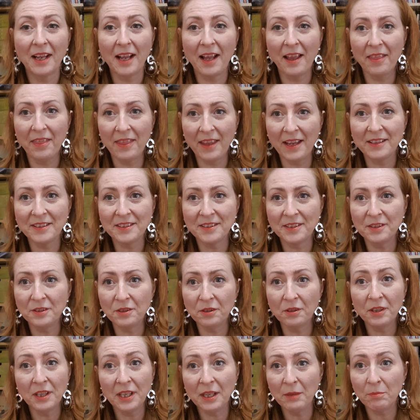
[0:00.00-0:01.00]
And that's the
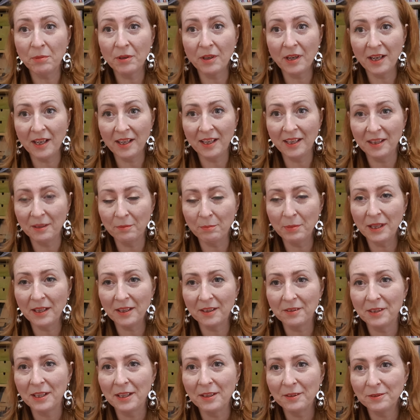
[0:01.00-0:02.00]
donkey braying in the
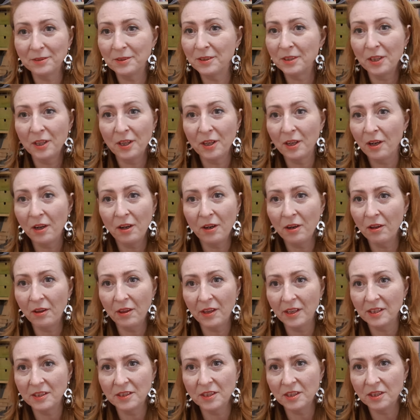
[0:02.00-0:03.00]
background.
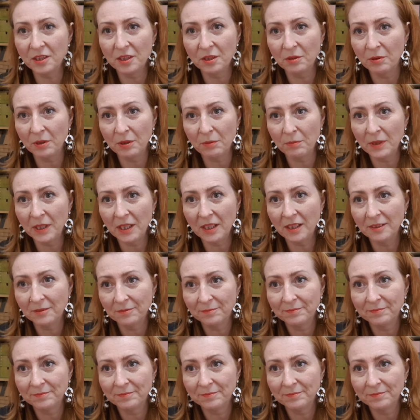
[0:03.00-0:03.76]
Nothing to do with me.